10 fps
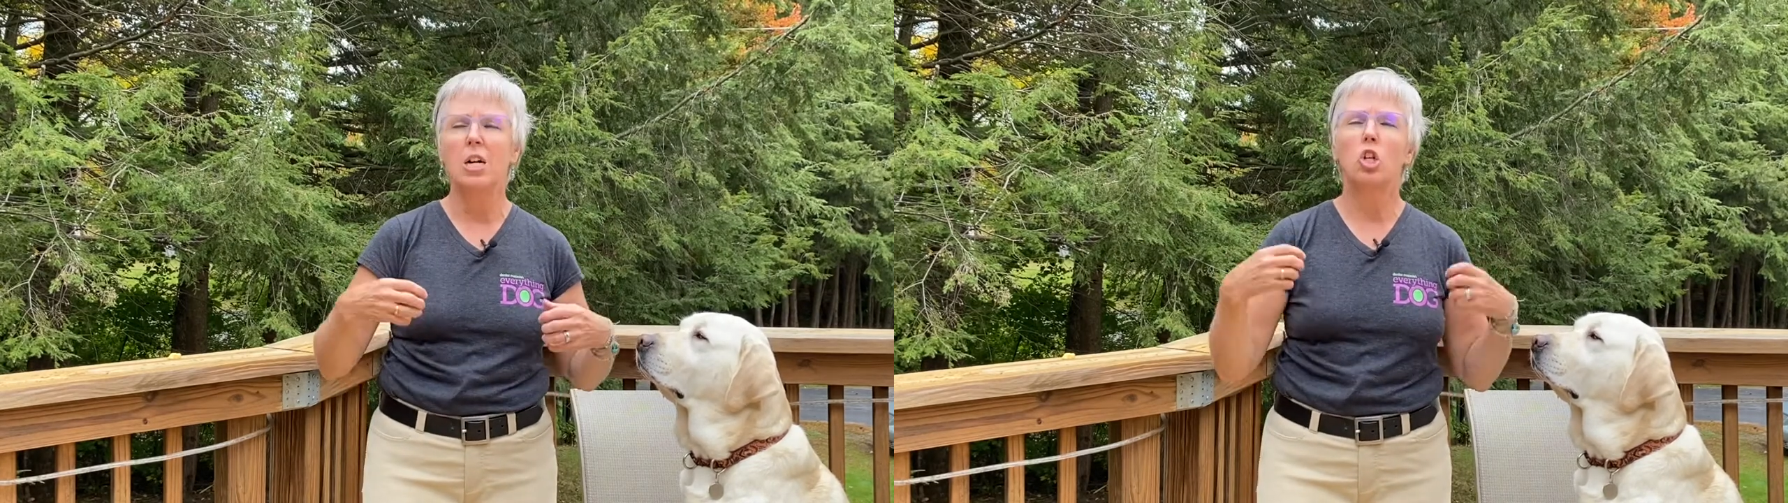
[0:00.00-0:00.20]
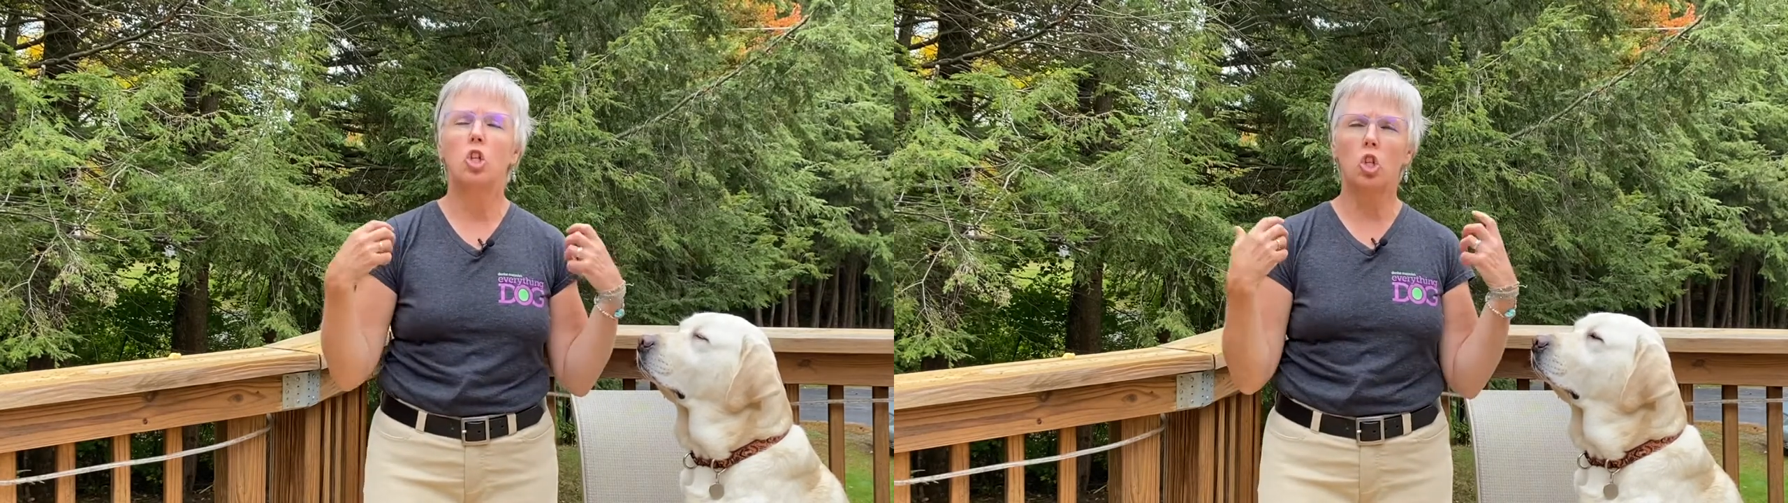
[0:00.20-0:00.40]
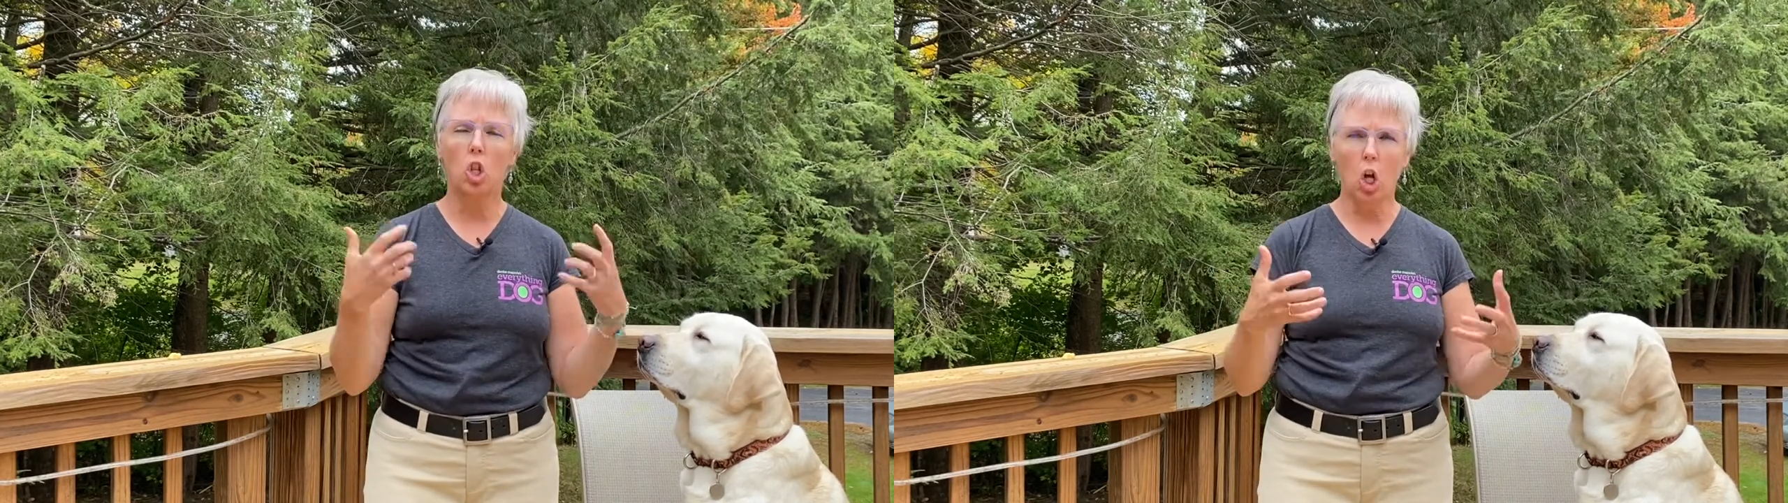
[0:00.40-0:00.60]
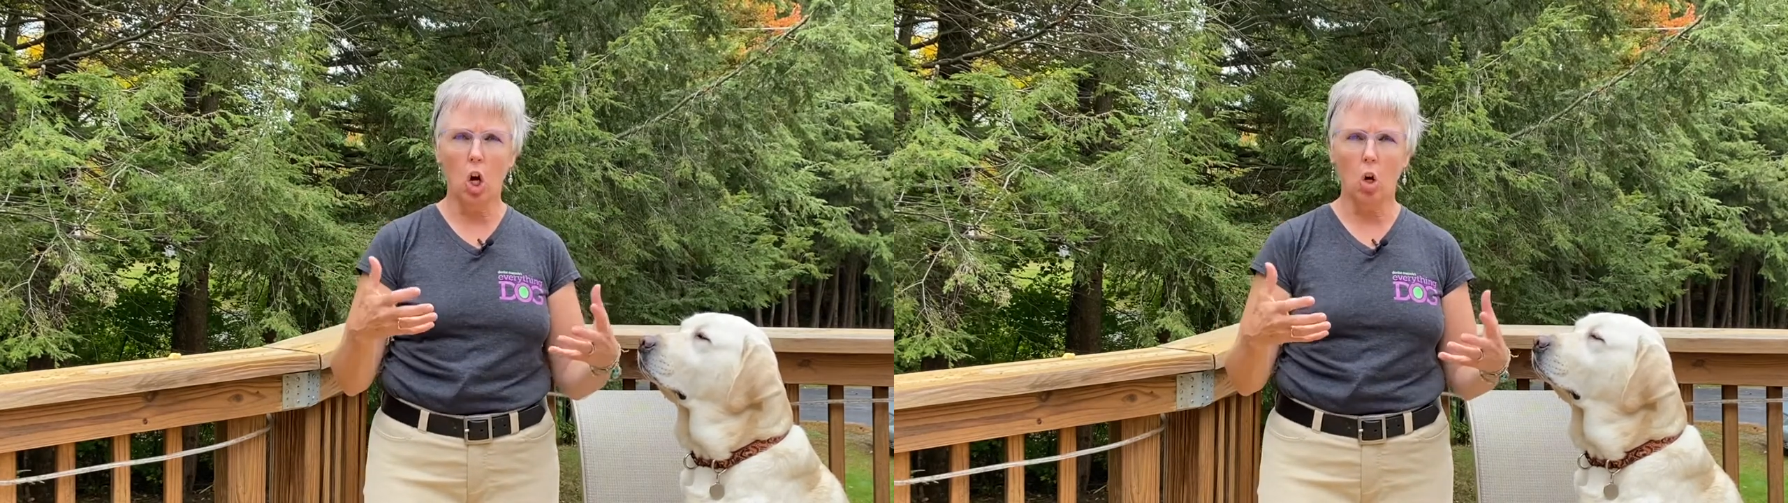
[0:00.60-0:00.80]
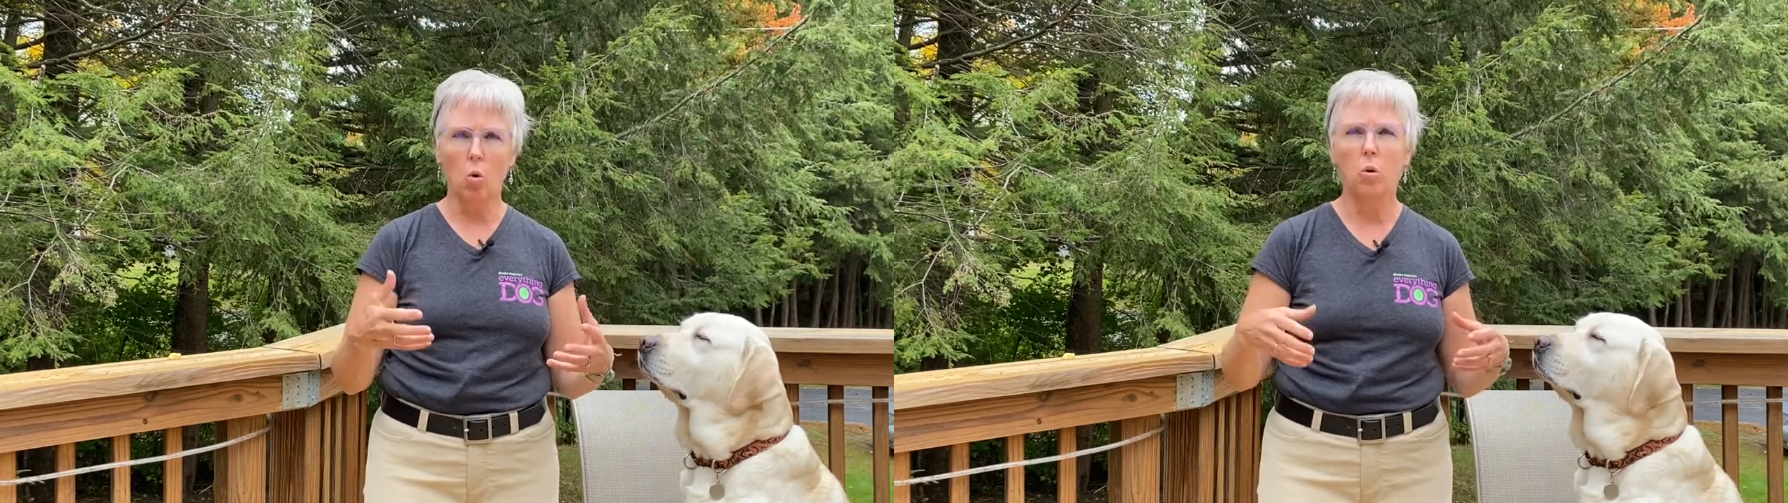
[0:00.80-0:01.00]

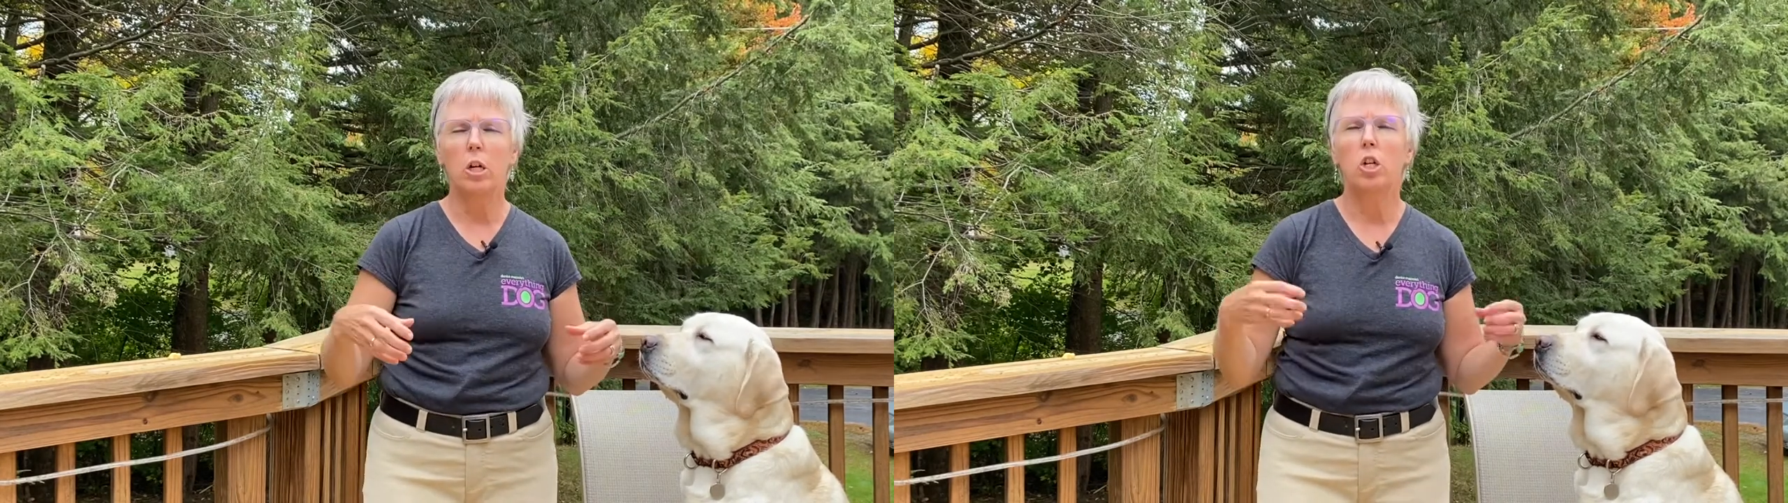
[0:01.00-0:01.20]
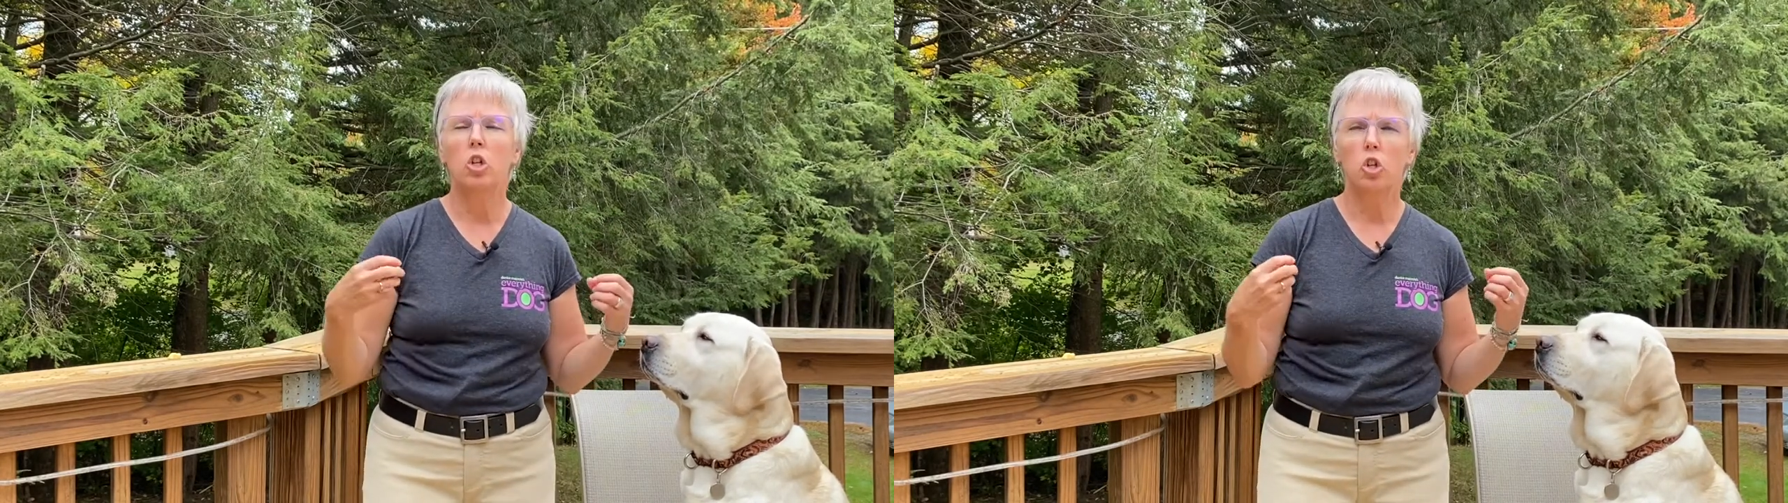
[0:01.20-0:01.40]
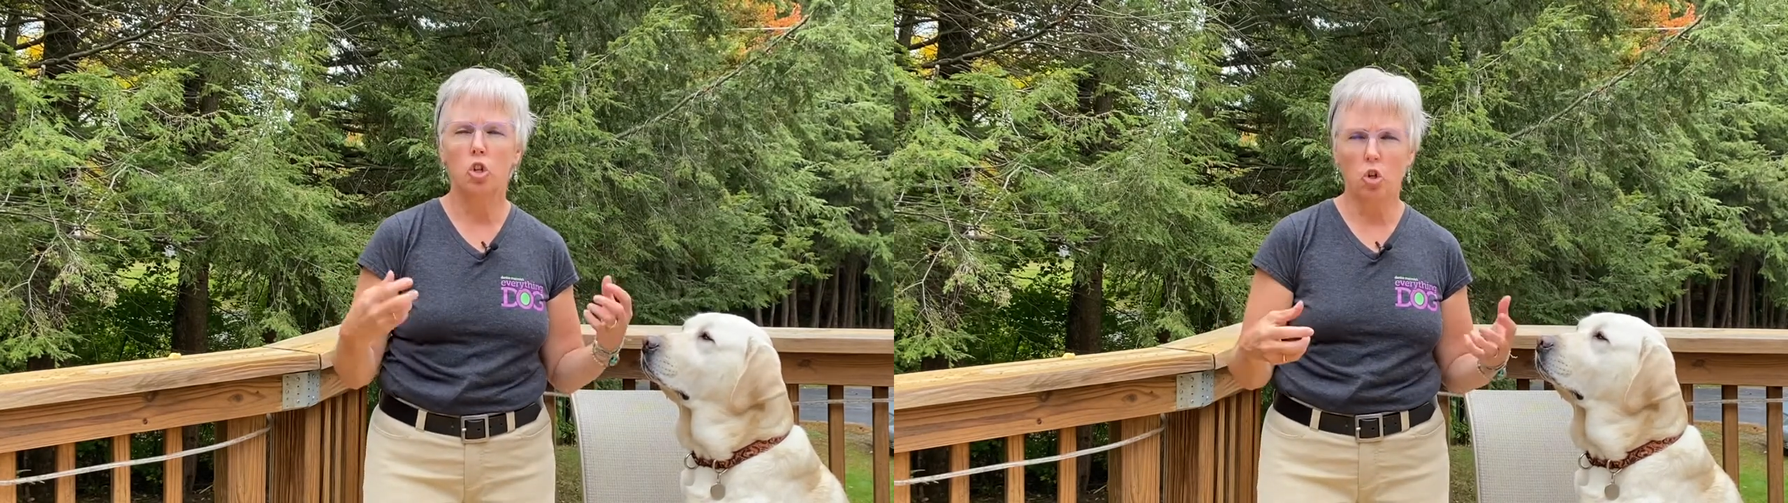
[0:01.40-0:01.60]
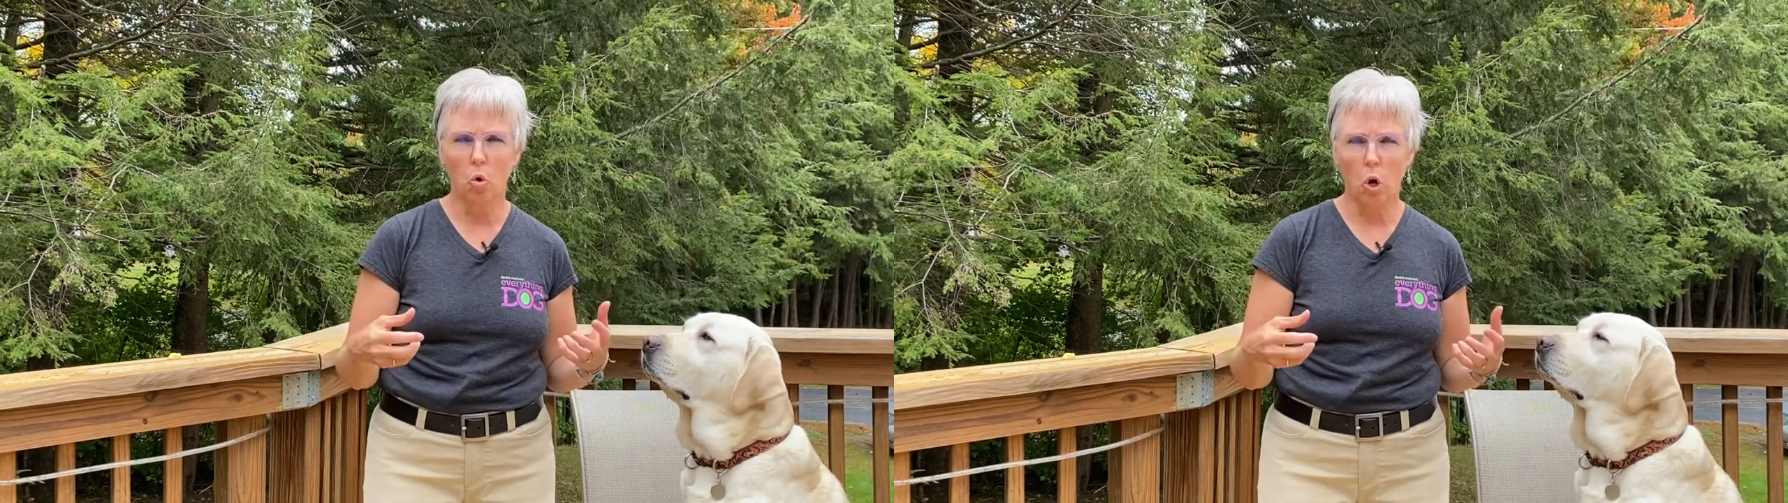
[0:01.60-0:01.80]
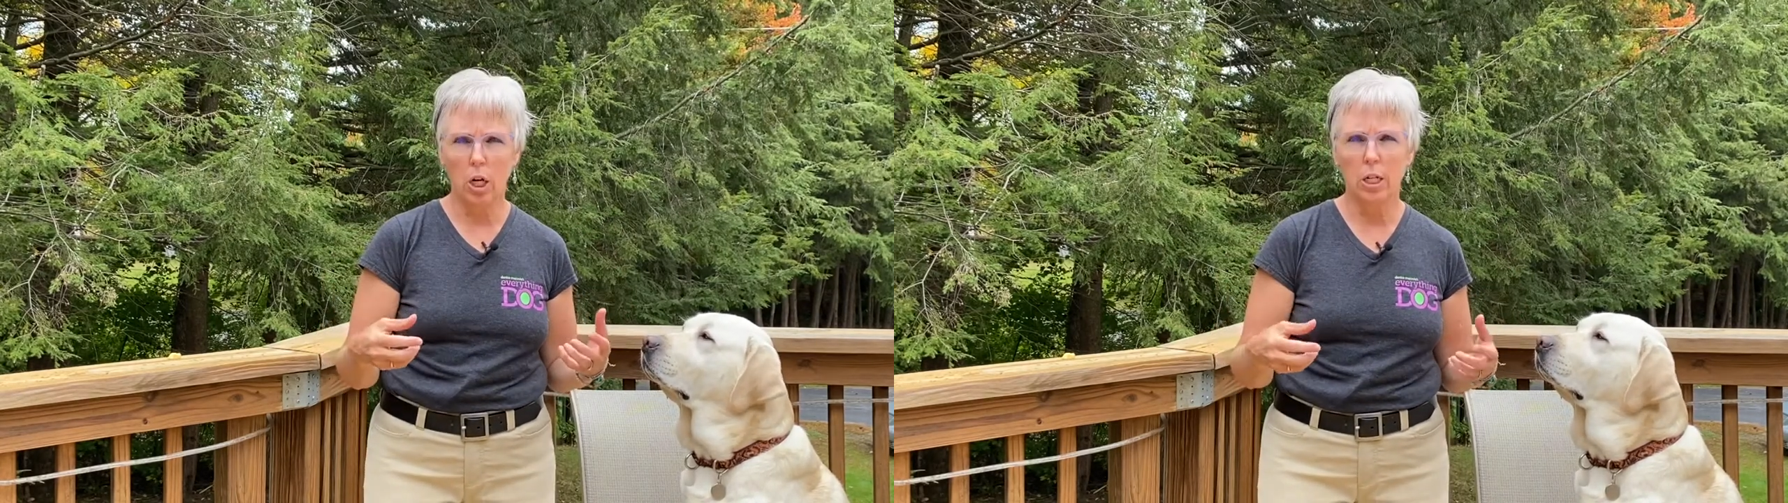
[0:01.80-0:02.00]
slow,
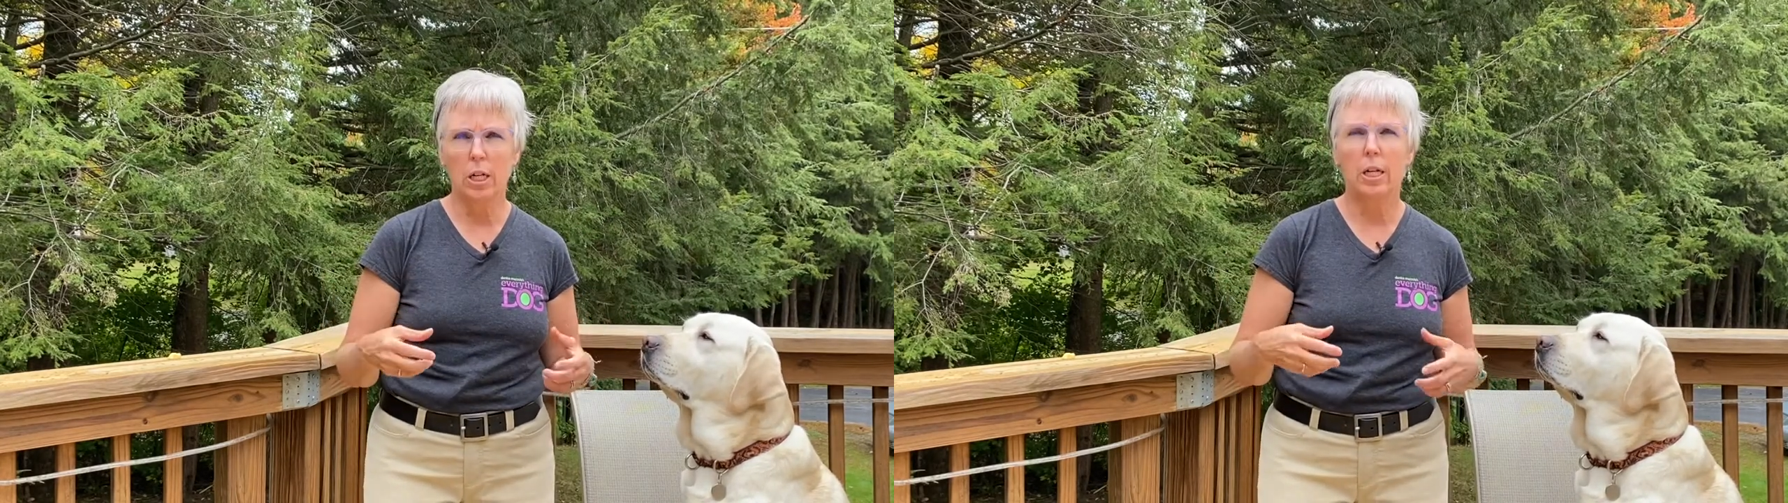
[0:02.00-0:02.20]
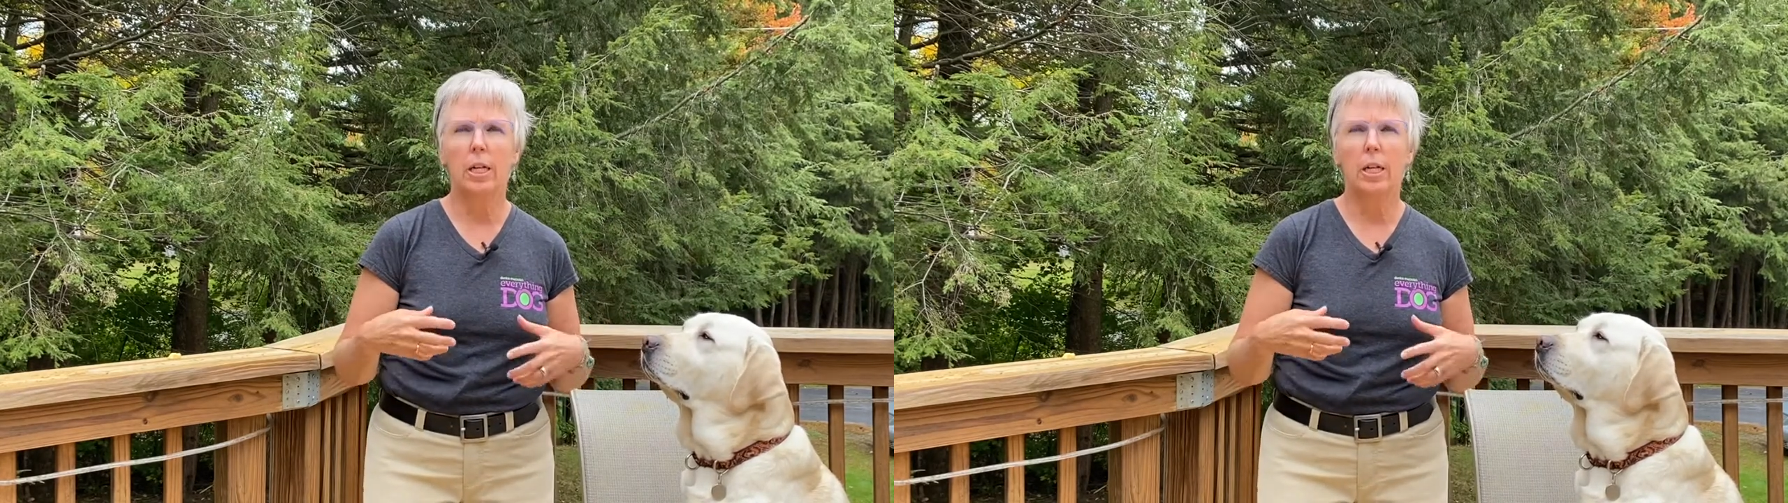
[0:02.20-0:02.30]
short,